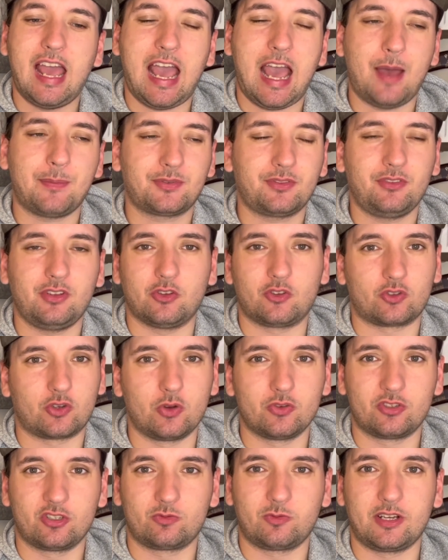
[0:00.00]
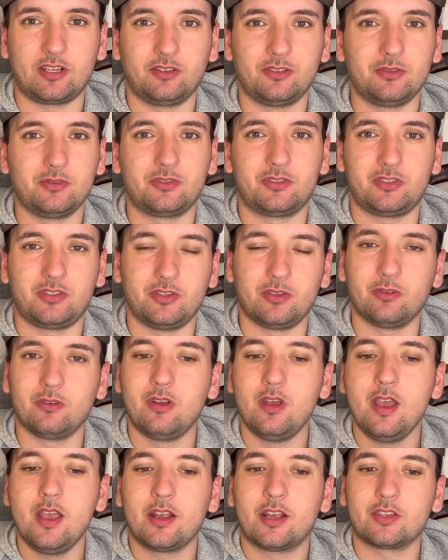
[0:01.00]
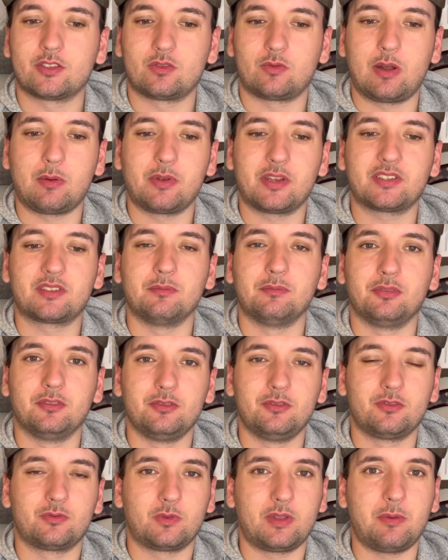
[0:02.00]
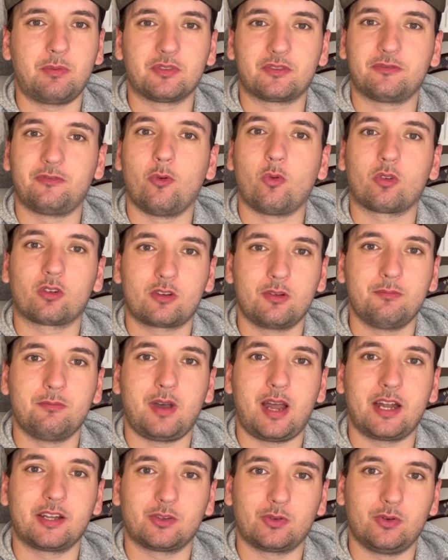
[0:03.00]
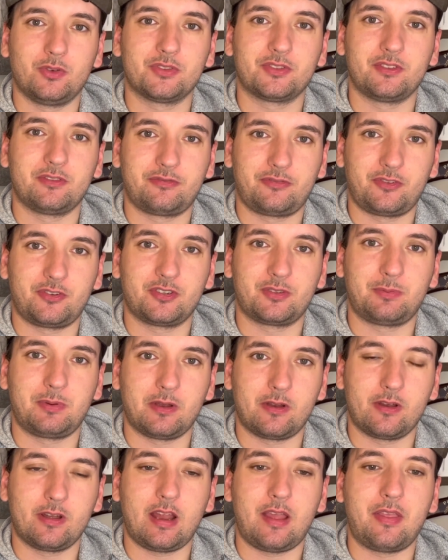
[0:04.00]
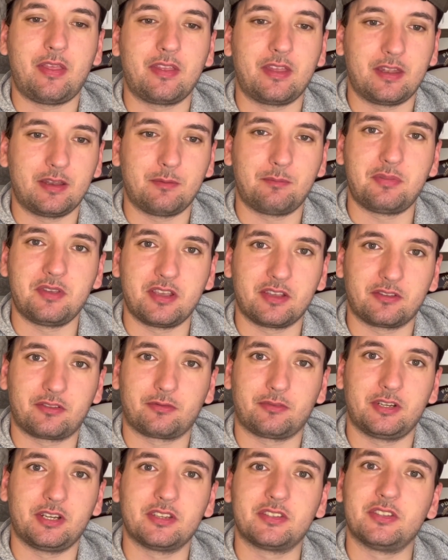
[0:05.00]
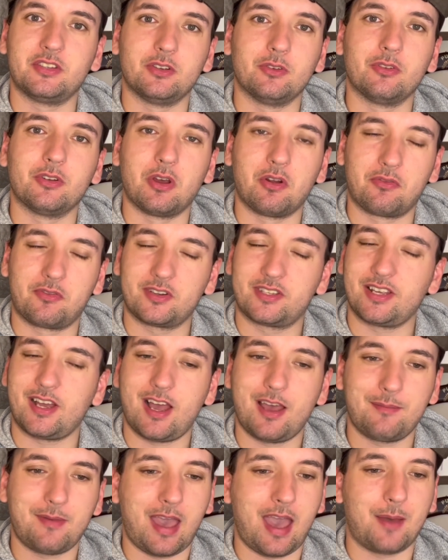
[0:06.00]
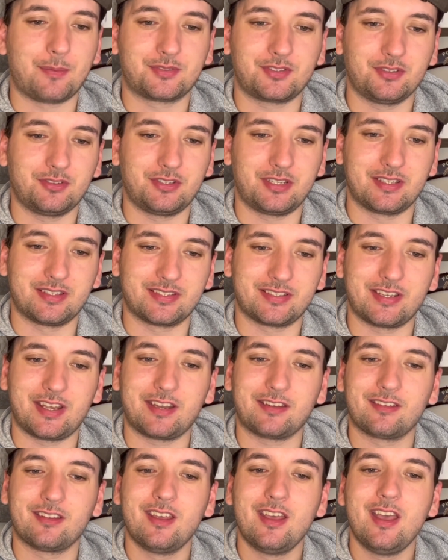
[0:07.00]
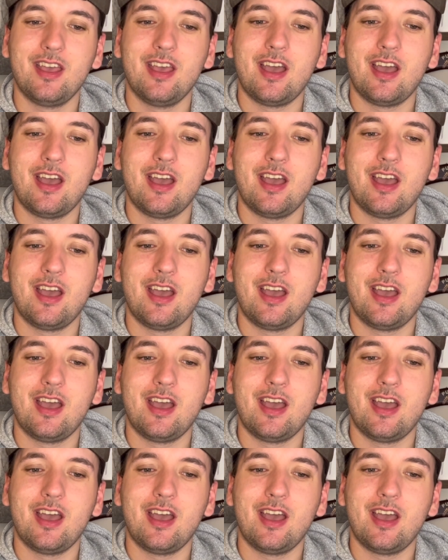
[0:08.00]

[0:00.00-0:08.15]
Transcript: Absolutely atrocious way to lose, too, because the Red Wings and Blues, it was 4 combined goals in the first period, and then ended up being 3-2 in overtime. Absolutely insane.